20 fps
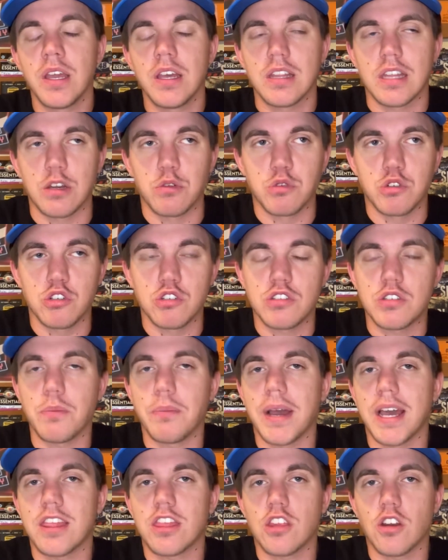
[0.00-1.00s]
They reduced it
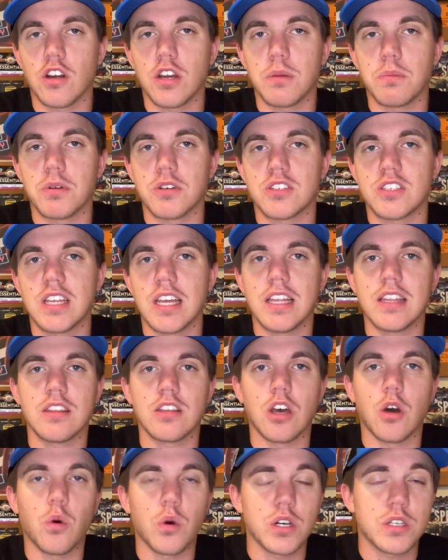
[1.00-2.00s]
by 30%.
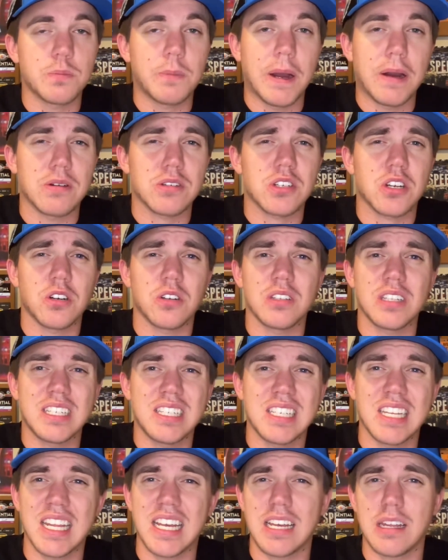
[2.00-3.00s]
The horsepower is currently
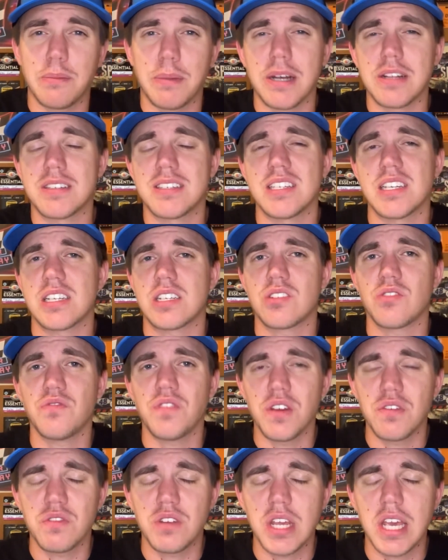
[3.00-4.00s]
sitting at about
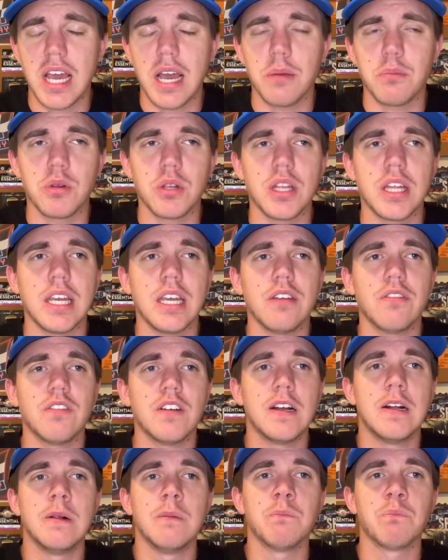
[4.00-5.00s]
650, I believe.
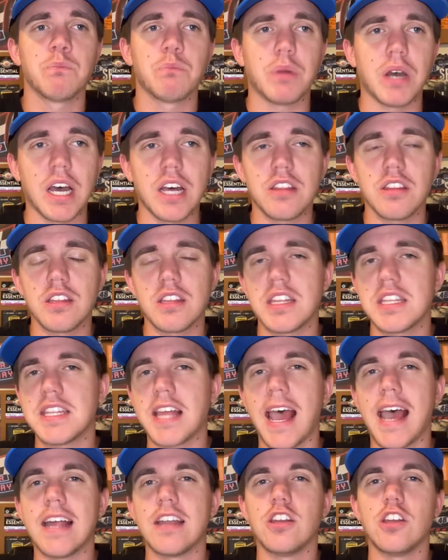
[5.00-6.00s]
But other than
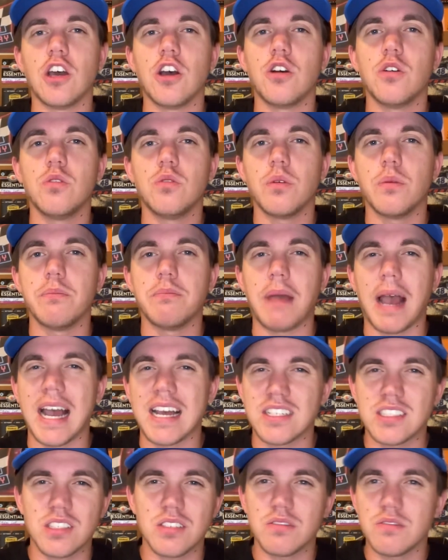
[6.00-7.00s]
that, no
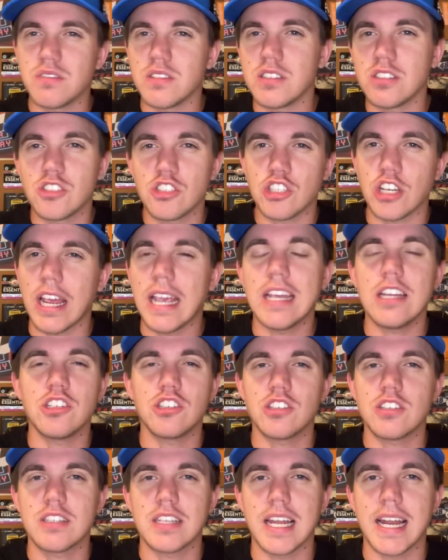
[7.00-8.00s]
massive
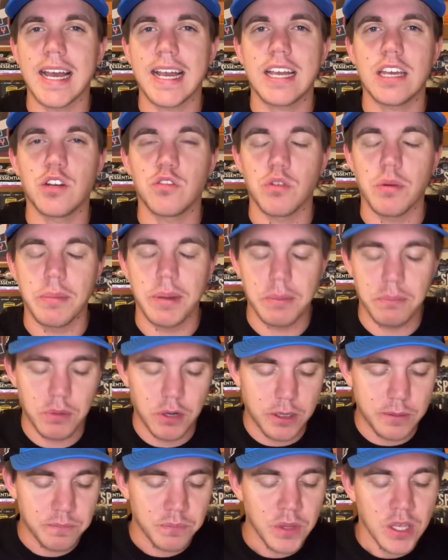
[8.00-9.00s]
changes that I can
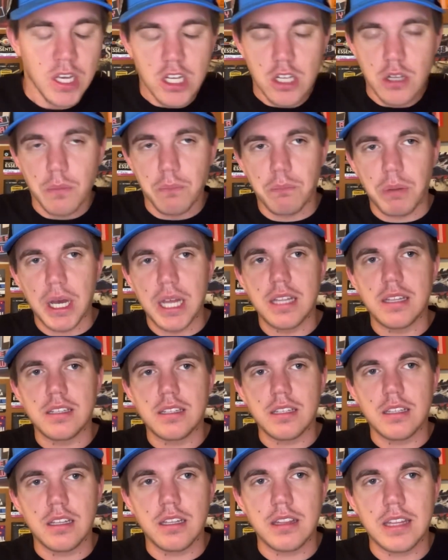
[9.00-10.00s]
remember. But
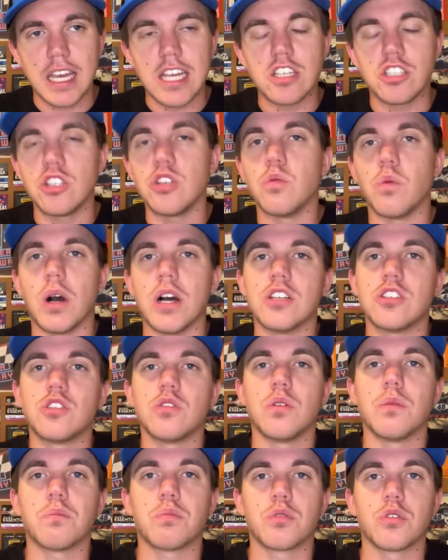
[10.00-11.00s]
they do want
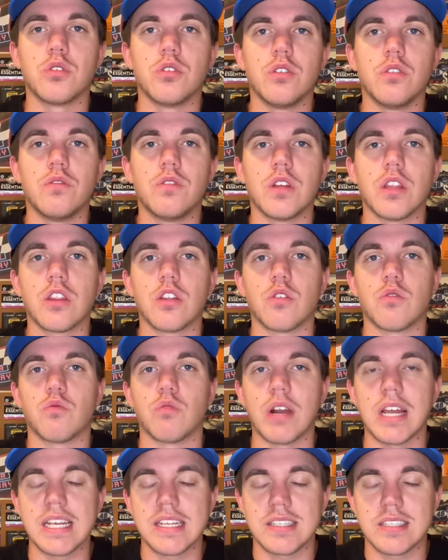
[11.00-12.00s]
to improve the
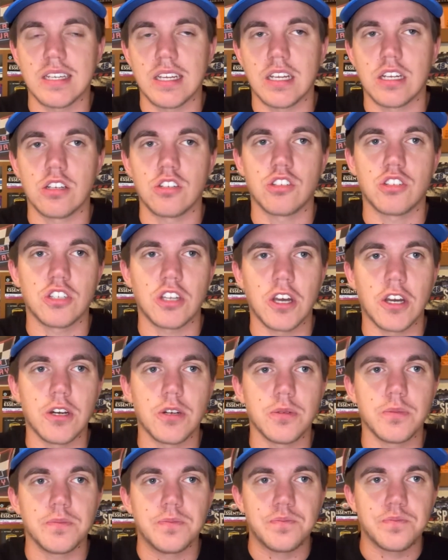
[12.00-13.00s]
racing,
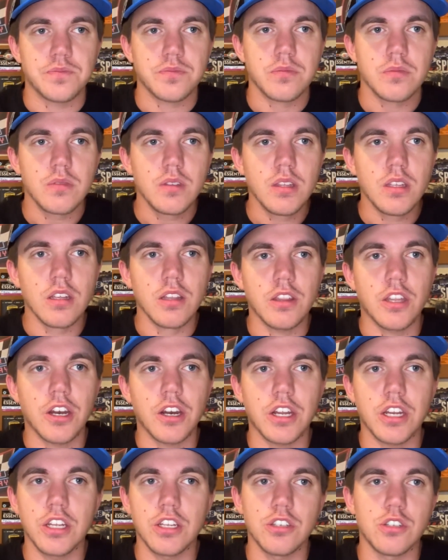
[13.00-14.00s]
so they're
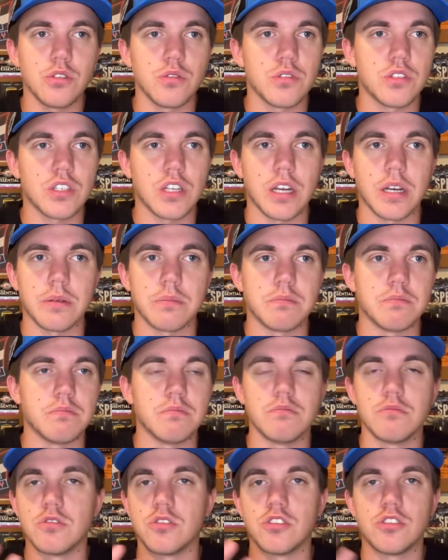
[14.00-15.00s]
going to do some
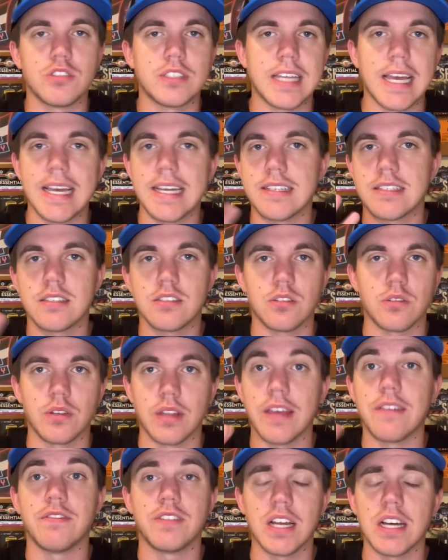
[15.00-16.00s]
tests, or
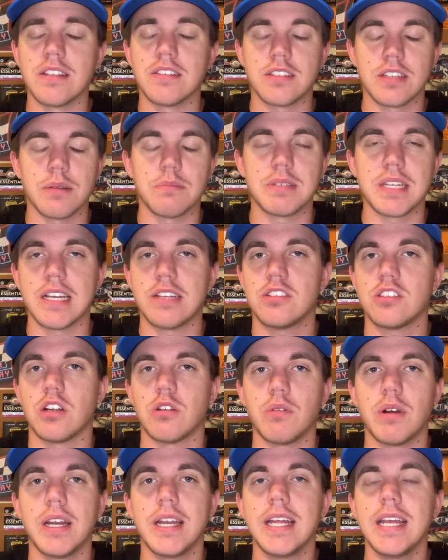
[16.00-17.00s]
they've done some tests
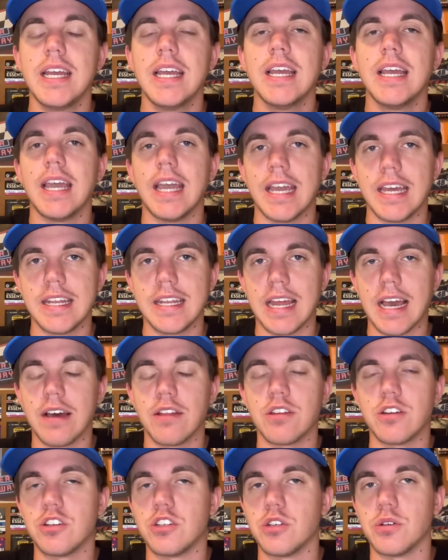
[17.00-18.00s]
already, and now
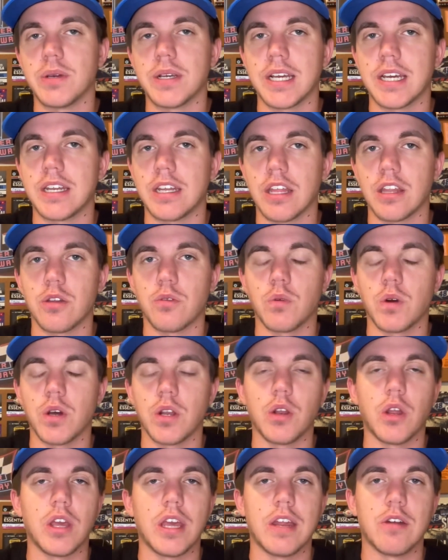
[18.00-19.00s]
they're doing another
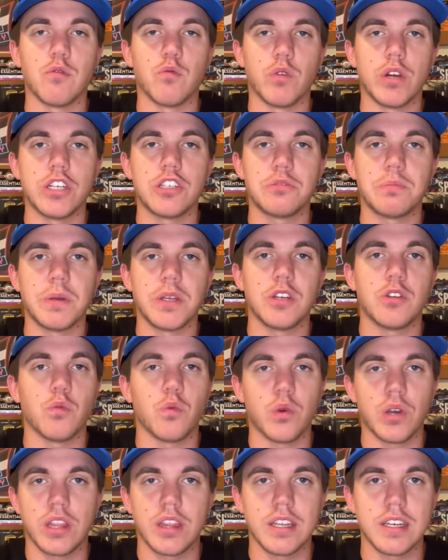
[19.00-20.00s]
one at Richmond
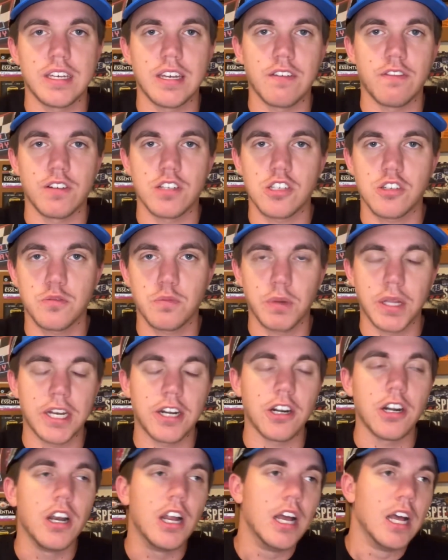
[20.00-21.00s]
with a different
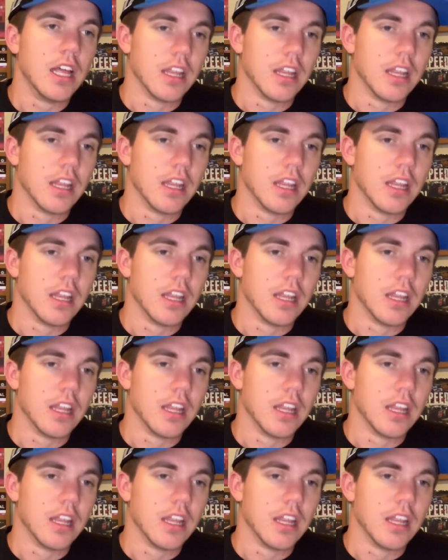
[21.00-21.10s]
splitter.